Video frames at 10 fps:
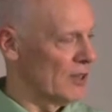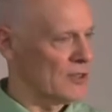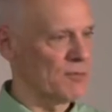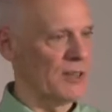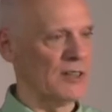
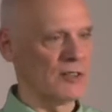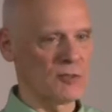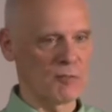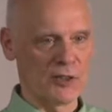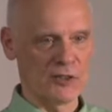must be an
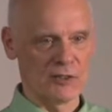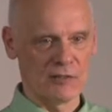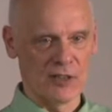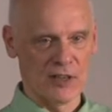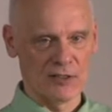expression
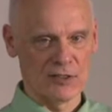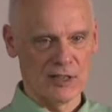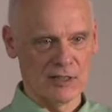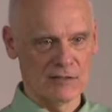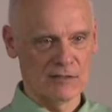of God's
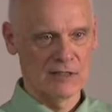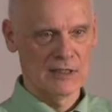love.